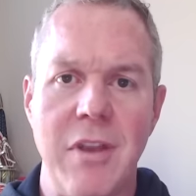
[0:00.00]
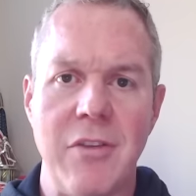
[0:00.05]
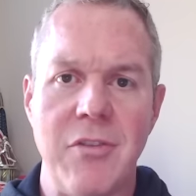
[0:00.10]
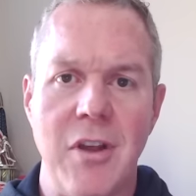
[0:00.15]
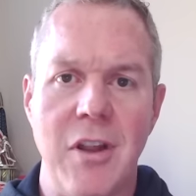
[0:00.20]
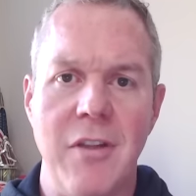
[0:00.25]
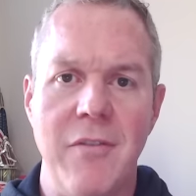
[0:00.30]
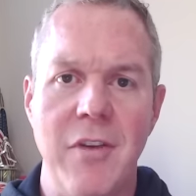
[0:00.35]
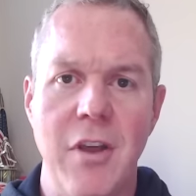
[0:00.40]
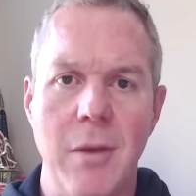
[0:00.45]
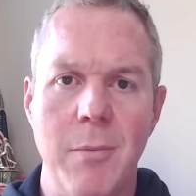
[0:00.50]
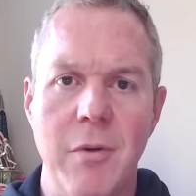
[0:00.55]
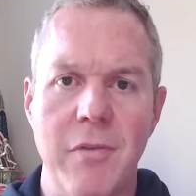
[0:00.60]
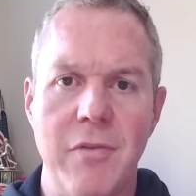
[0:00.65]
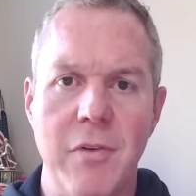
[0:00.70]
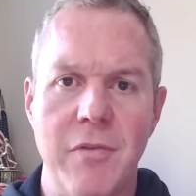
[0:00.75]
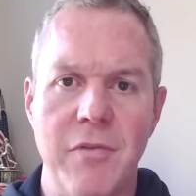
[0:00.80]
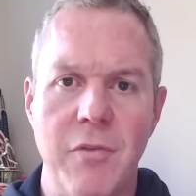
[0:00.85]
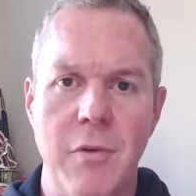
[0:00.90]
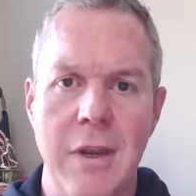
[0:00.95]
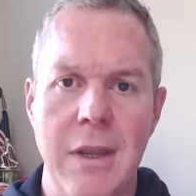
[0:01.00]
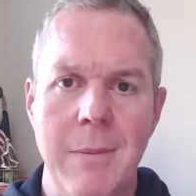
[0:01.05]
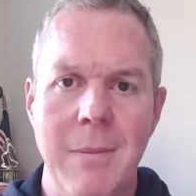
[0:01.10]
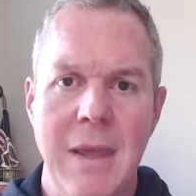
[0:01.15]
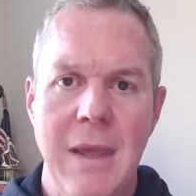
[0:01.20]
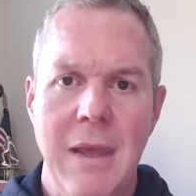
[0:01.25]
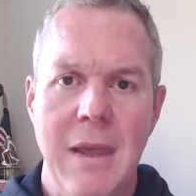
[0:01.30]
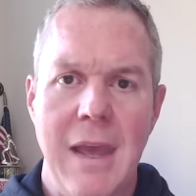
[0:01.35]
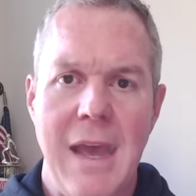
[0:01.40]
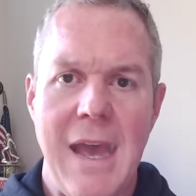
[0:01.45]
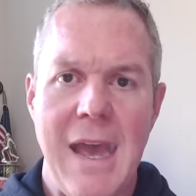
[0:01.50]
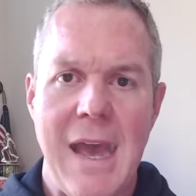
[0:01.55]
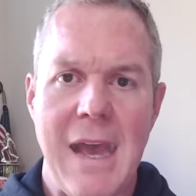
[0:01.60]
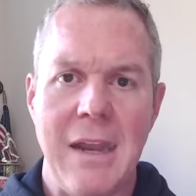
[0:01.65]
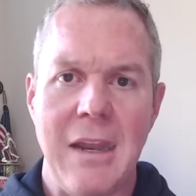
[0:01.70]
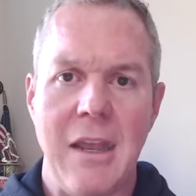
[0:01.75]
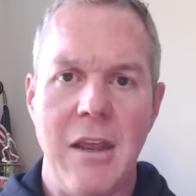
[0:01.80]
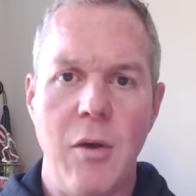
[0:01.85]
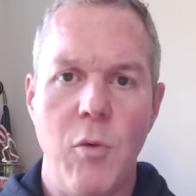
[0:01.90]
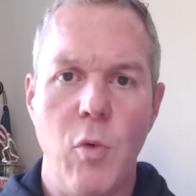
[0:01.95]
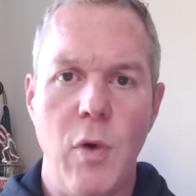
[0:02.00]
That's all available for free at